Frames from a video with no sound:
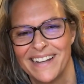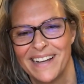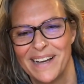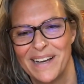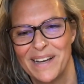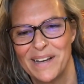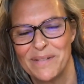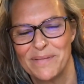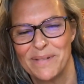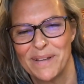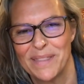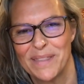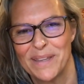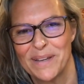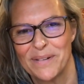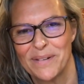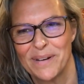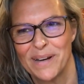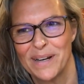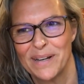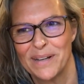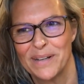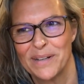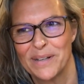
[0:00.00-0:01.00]
I think we're
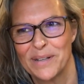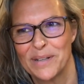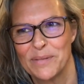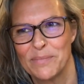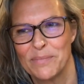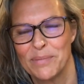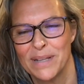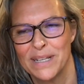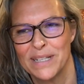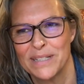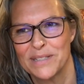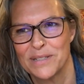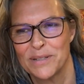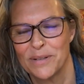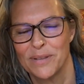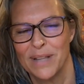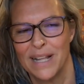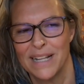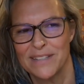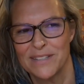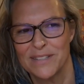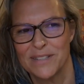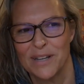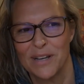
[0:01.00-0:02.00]
headed to a good place. So
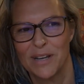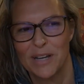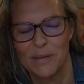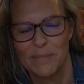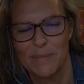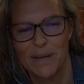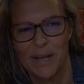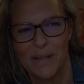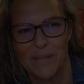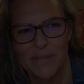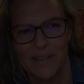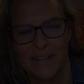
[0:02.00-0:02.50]
lots to talk about in